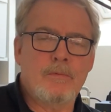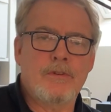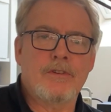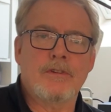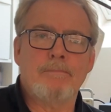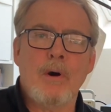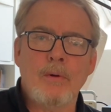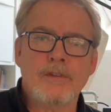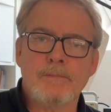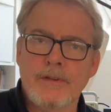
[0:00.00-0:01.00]
which is a
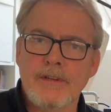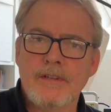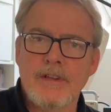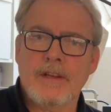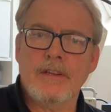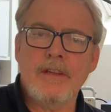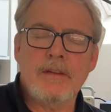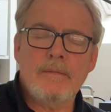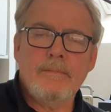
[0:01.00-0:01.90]
pole splitting technique,